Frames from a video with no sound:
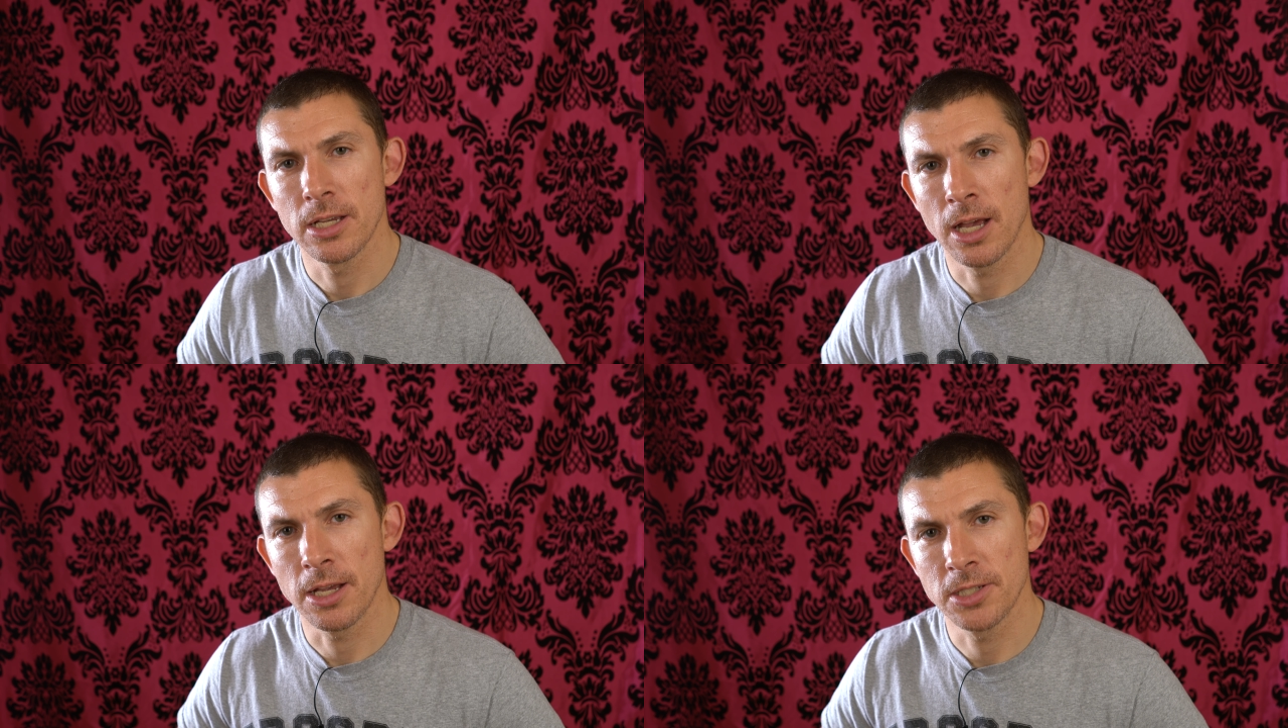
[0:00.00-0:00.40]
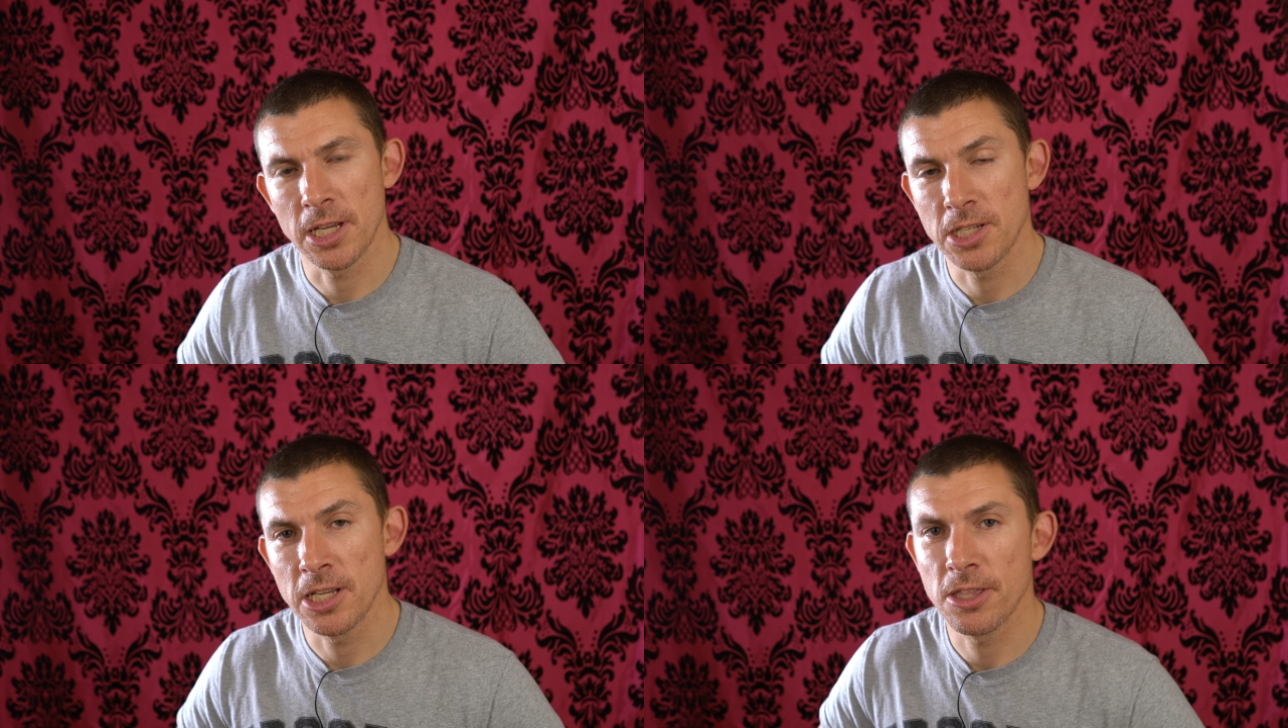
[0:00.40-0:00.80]

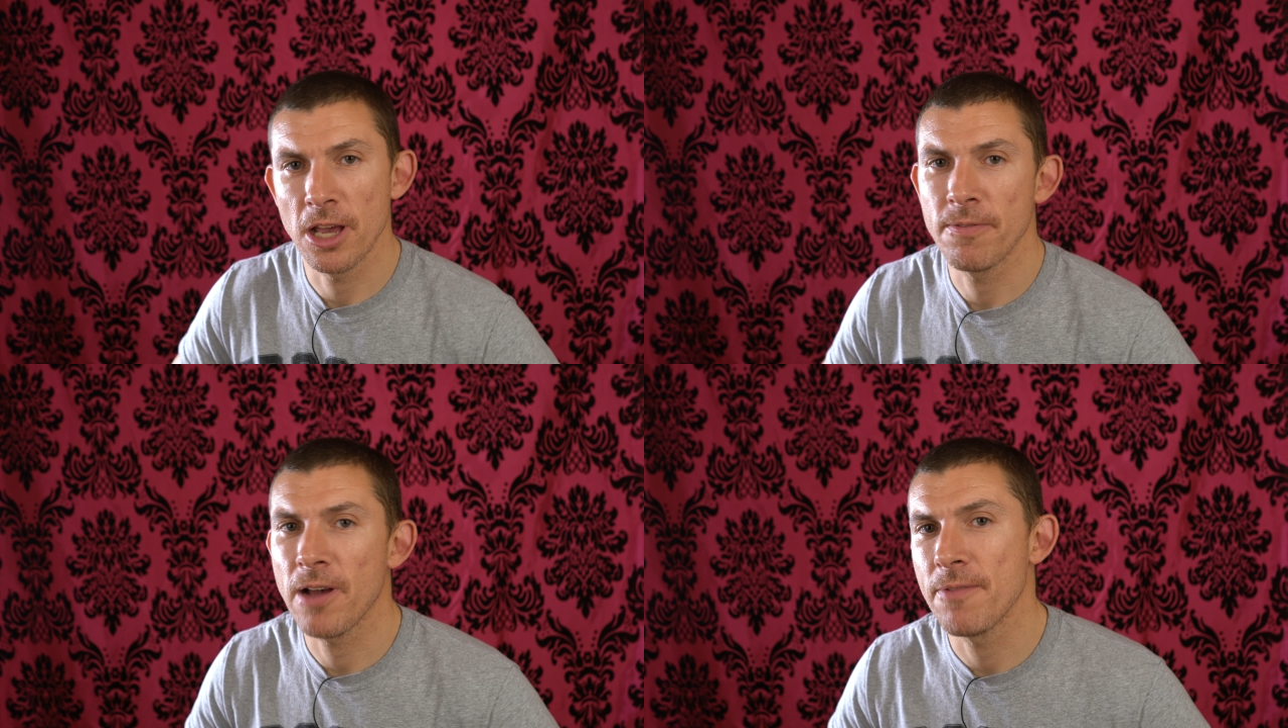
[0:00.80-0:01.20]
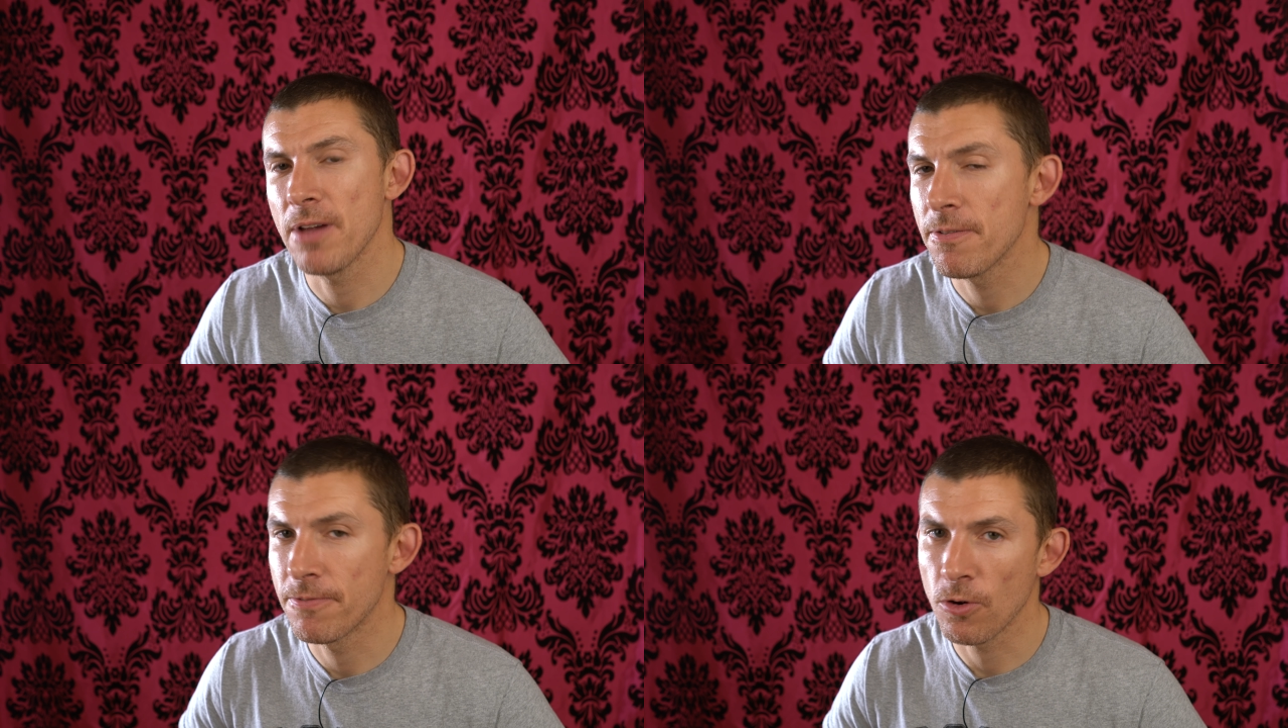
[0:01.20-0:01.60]
16-35
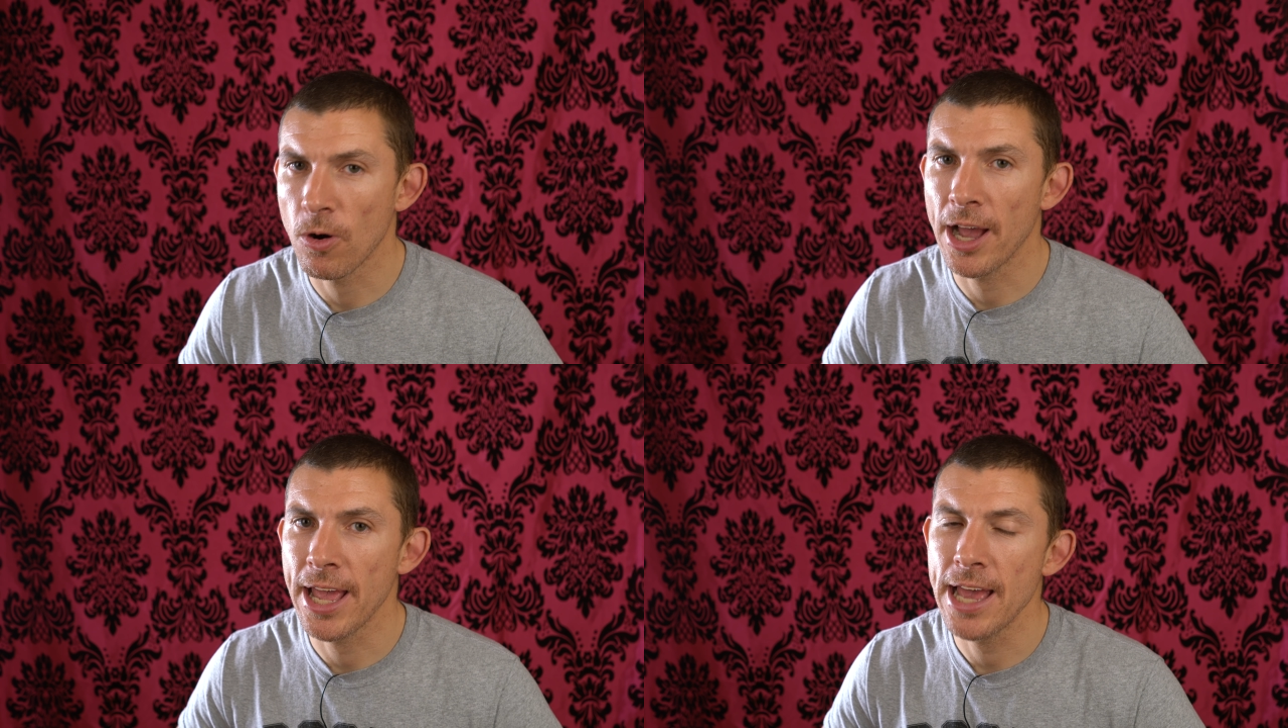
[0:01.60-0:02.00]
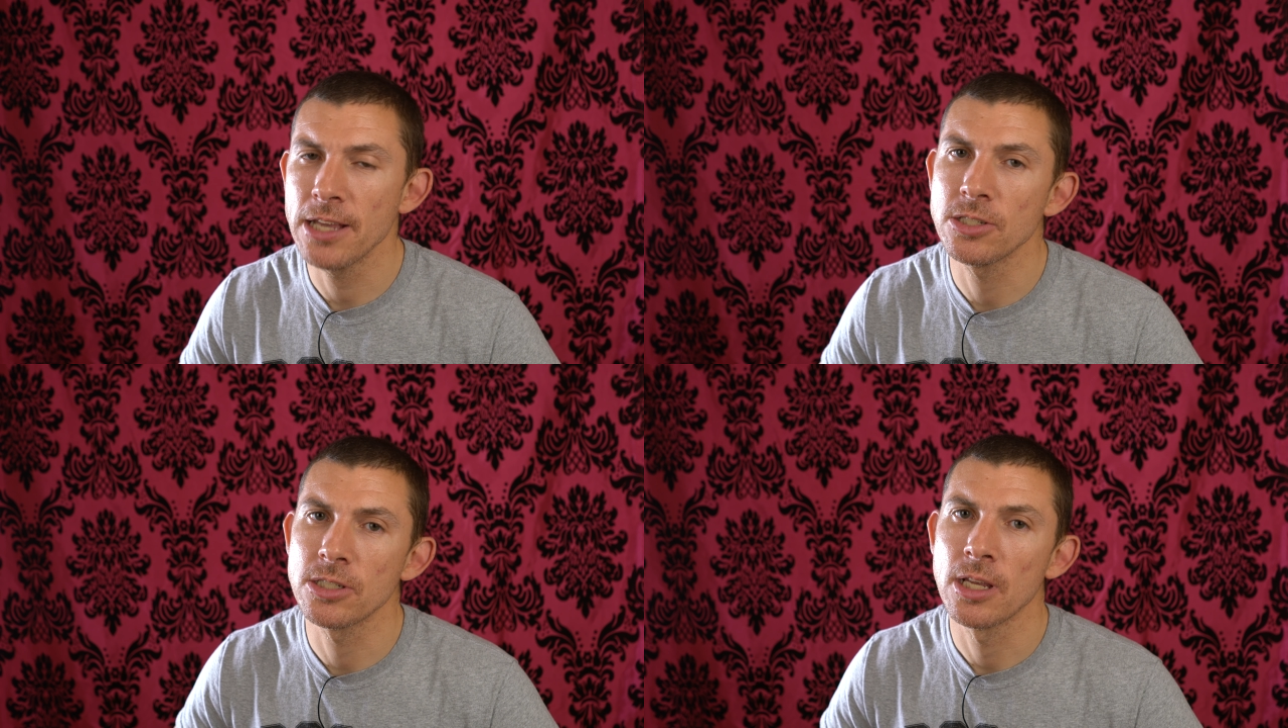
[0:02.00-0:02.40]
f4
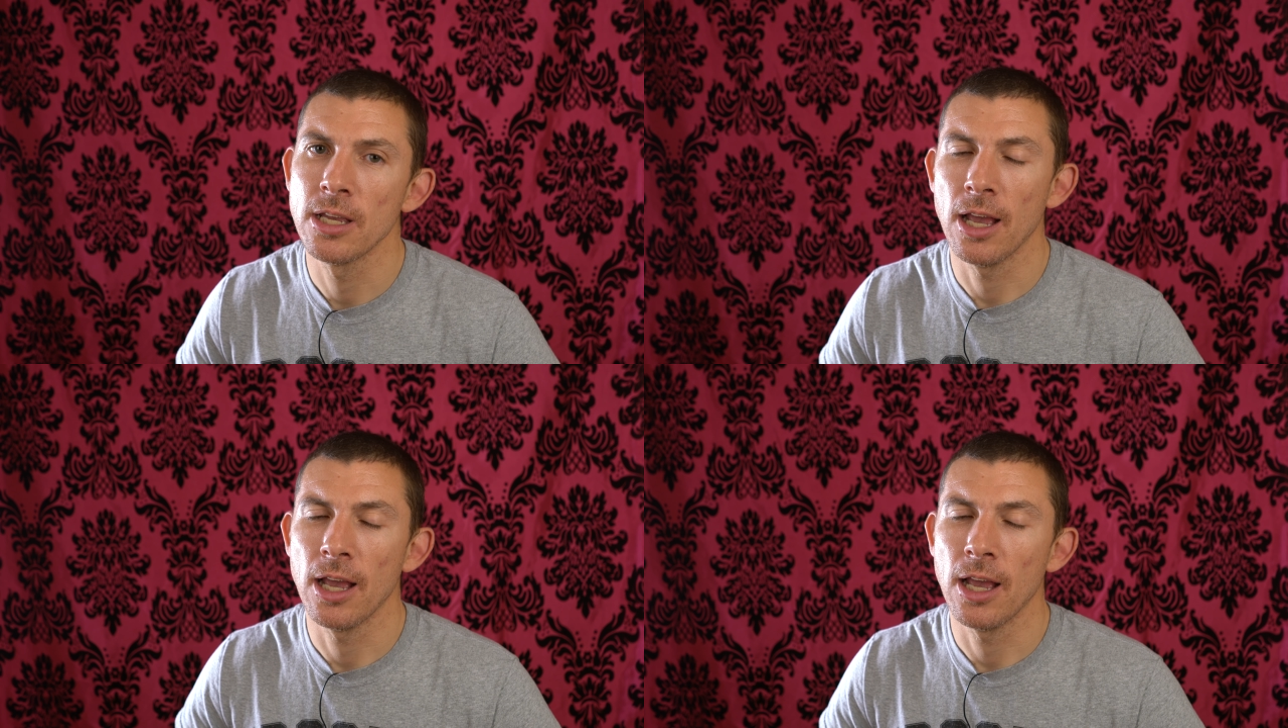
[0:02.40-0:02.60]
IS,